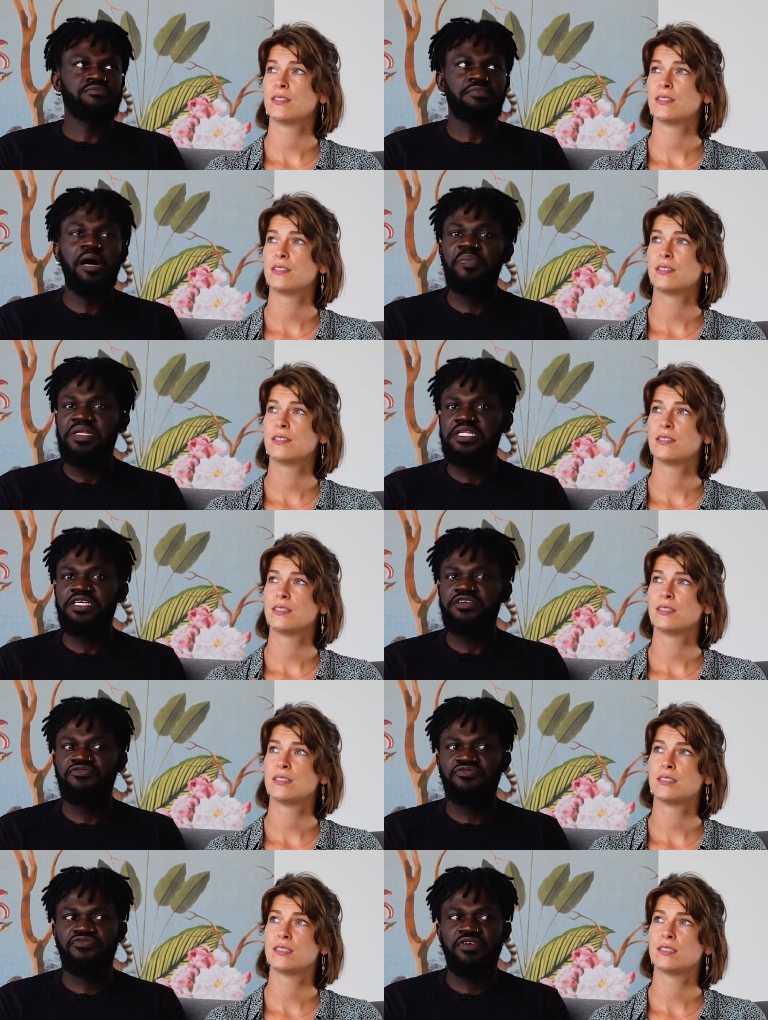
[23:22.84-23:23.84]
Speaker 1: up and
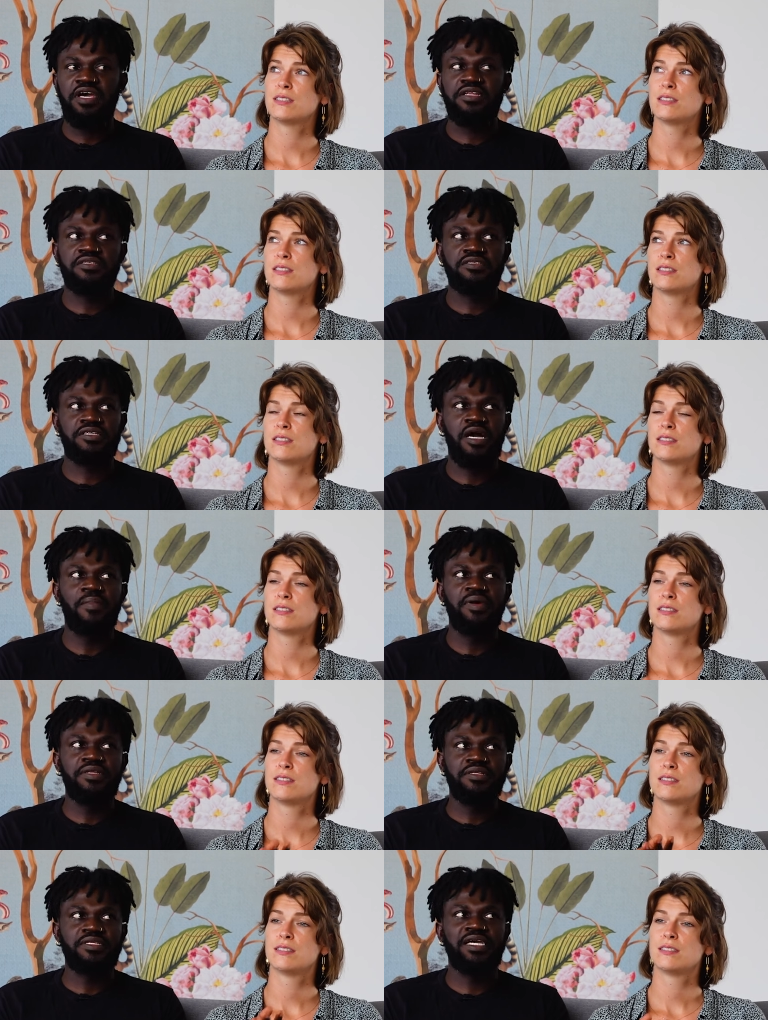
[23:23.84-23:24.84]
leave and come
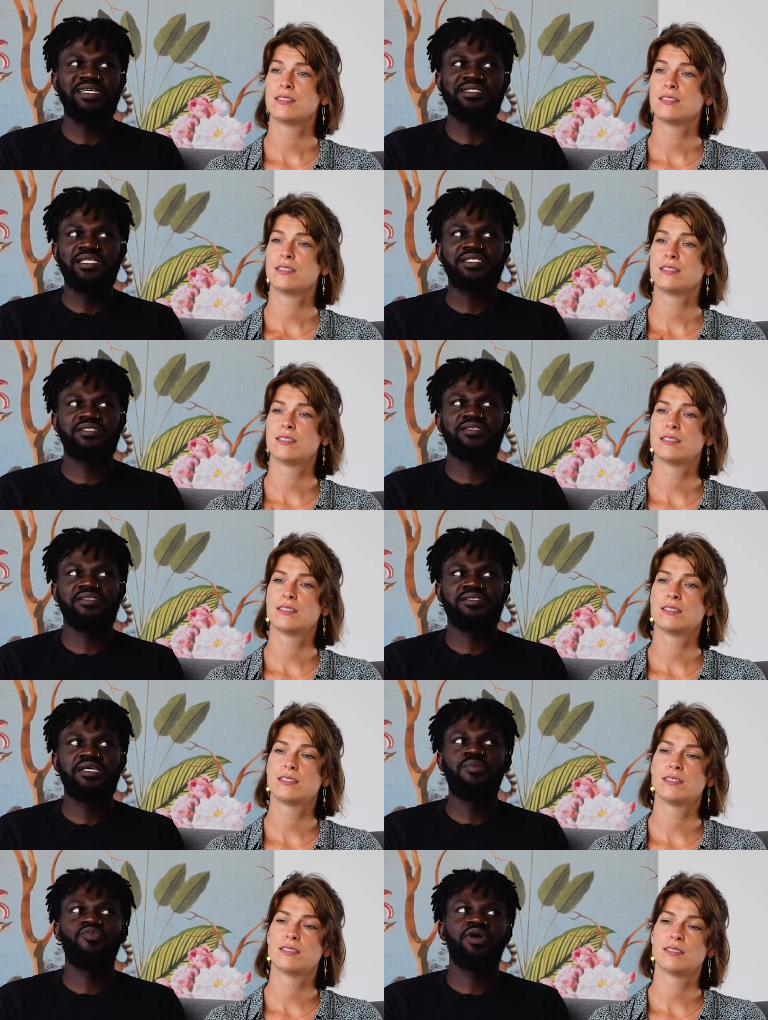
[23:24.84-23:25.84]
and exist
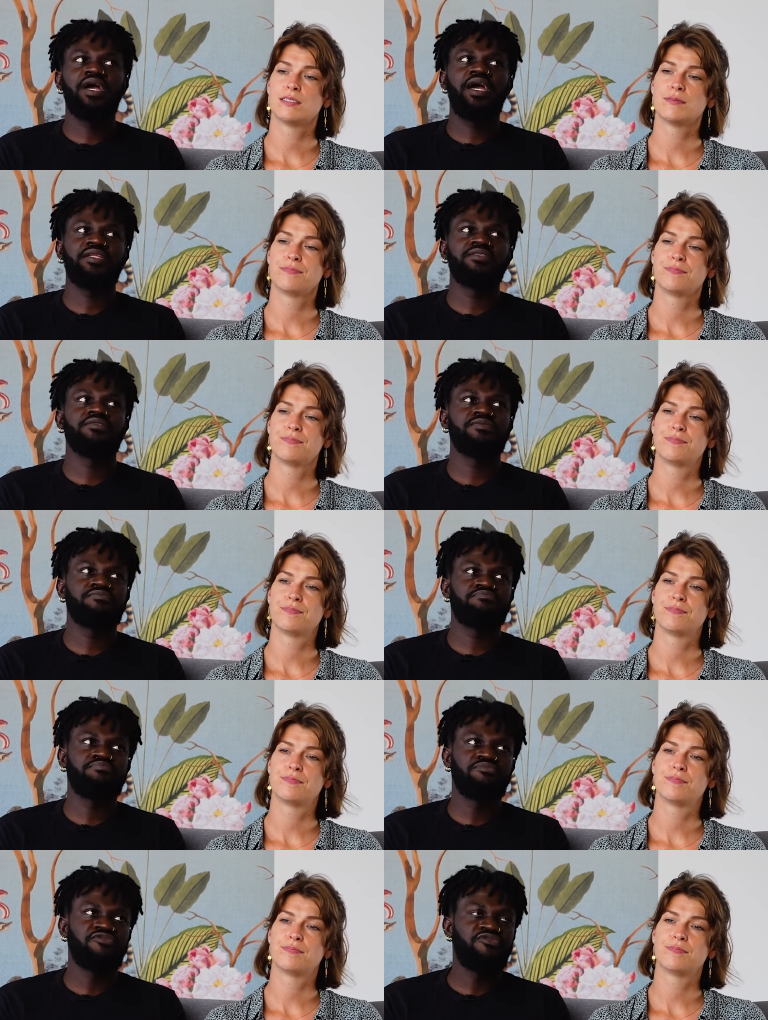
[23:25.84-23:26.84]
somewhere and
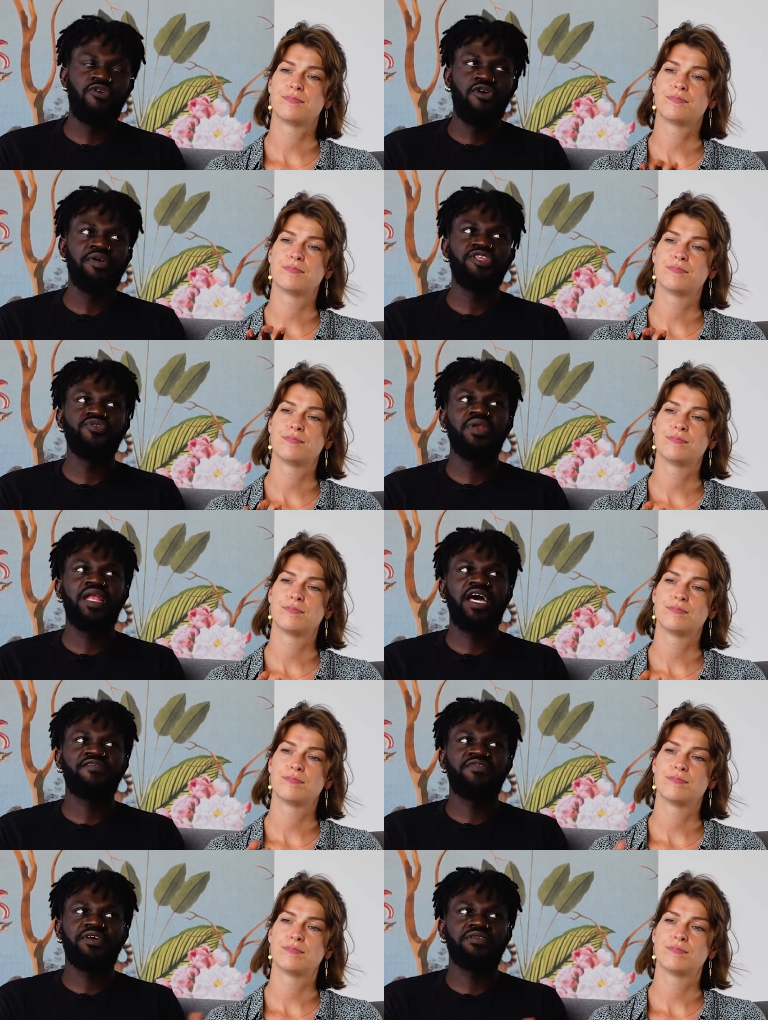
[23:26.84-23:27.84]
form a new
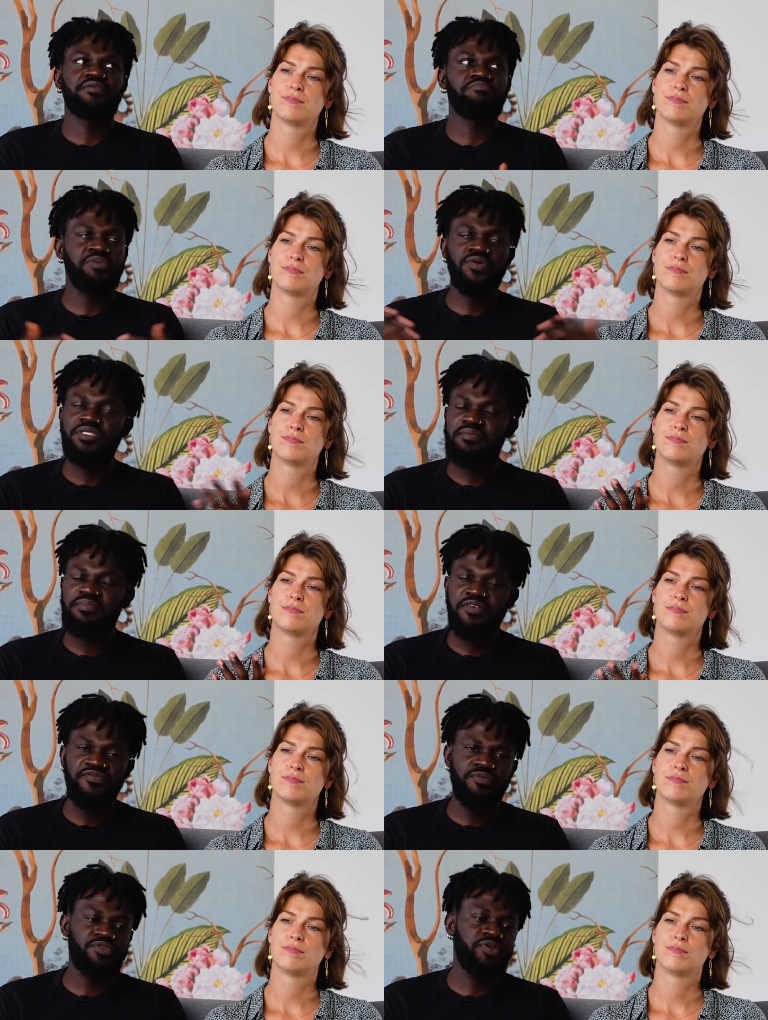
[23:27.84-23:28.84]
life and build
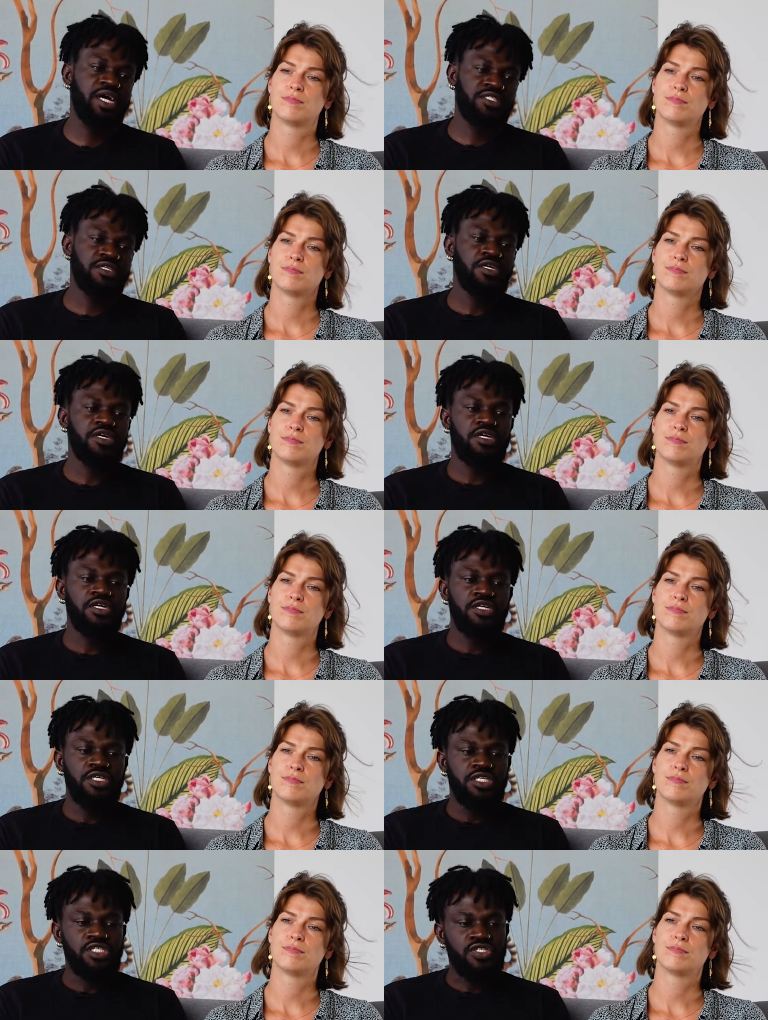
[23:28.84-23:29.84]
something from scratch.
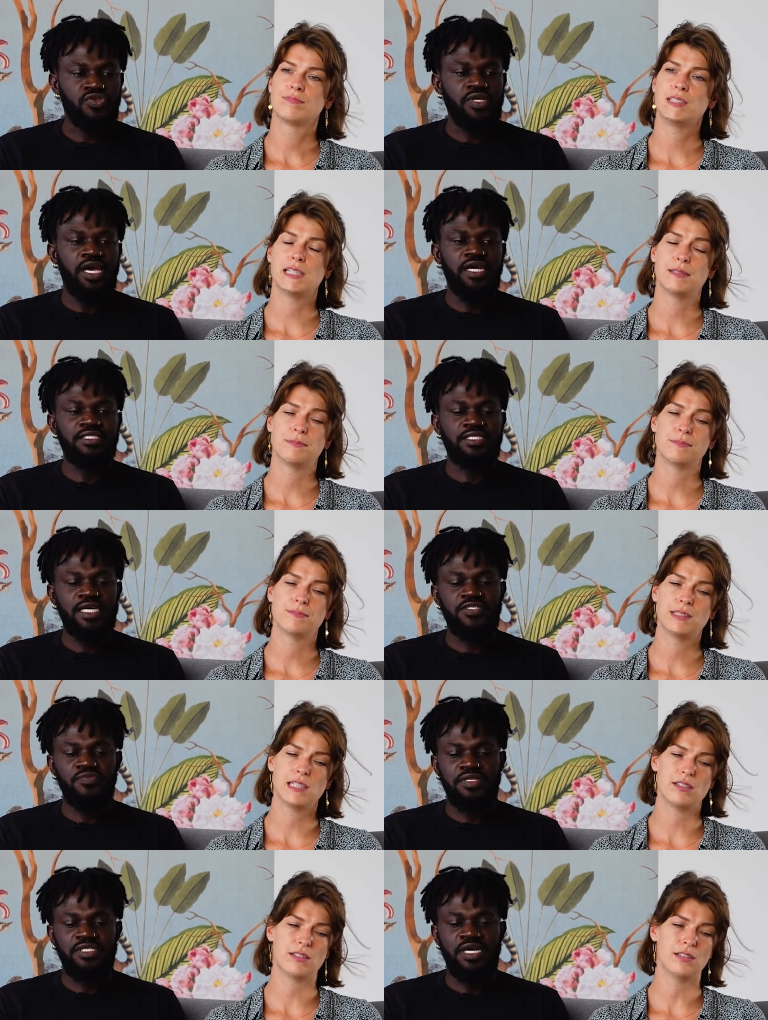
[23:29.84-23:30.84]
So yeah,
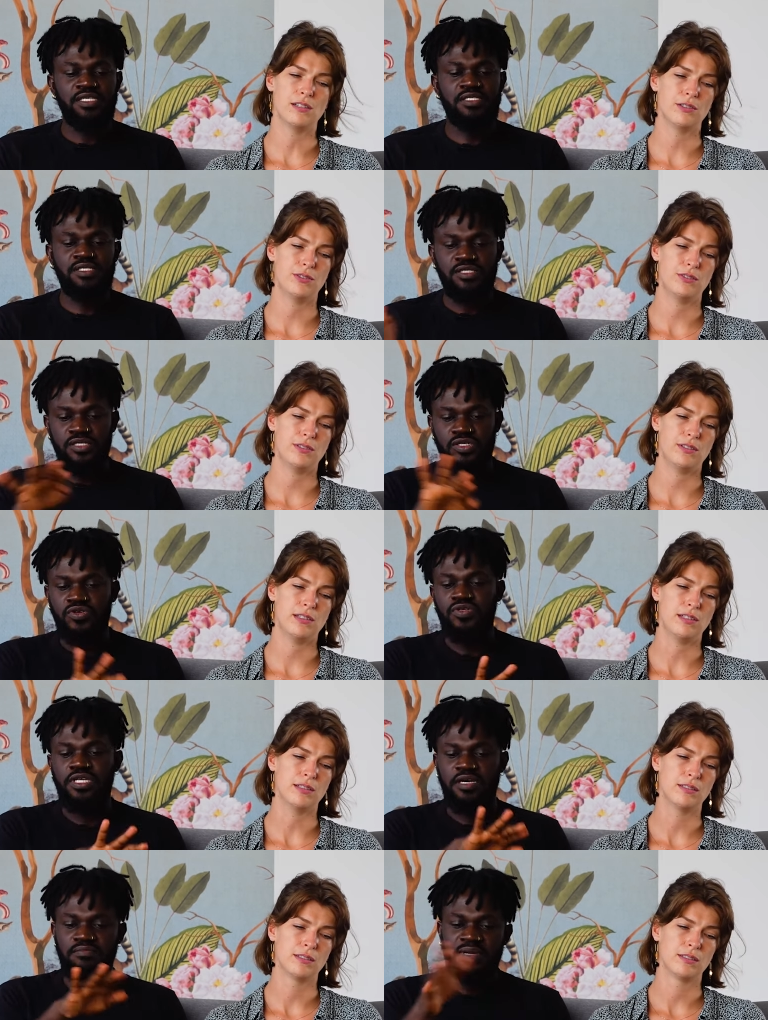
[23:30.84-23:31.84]
entitlement has
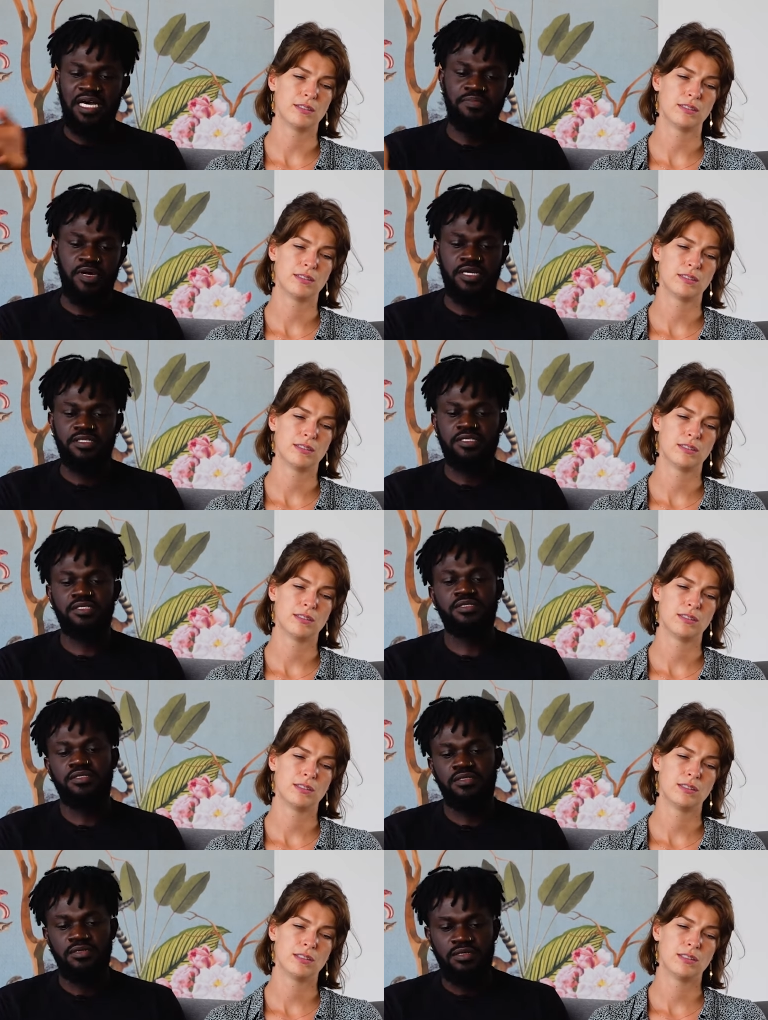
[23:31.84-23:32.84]
good and bad
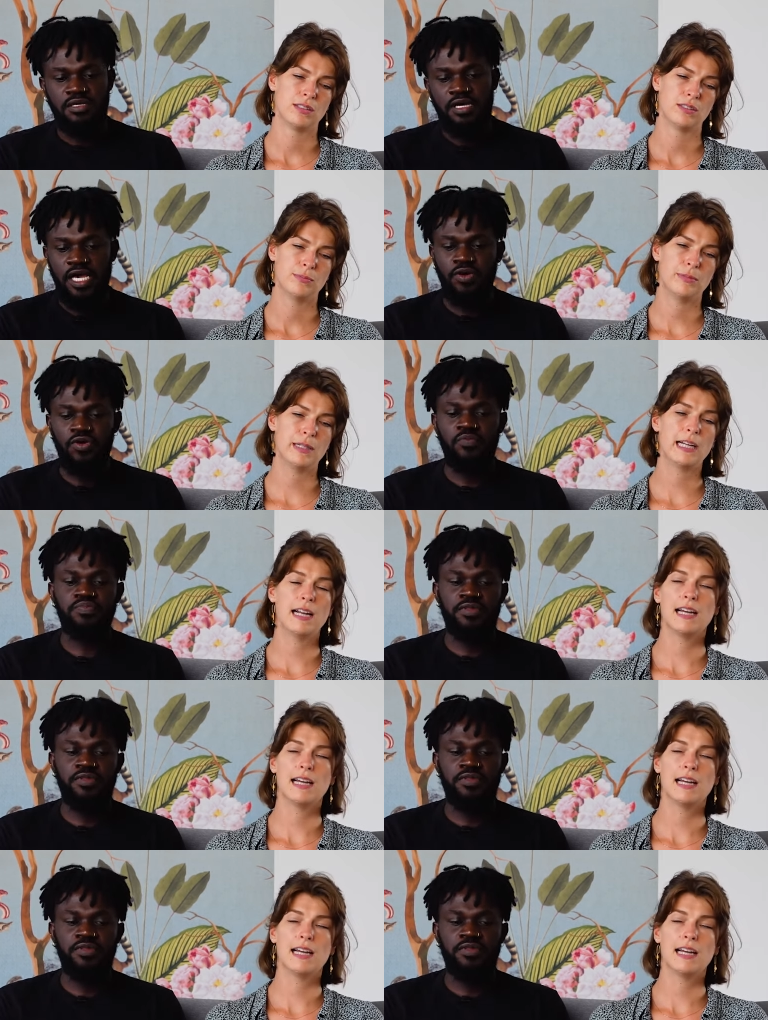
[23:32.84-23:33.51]
parts. I but I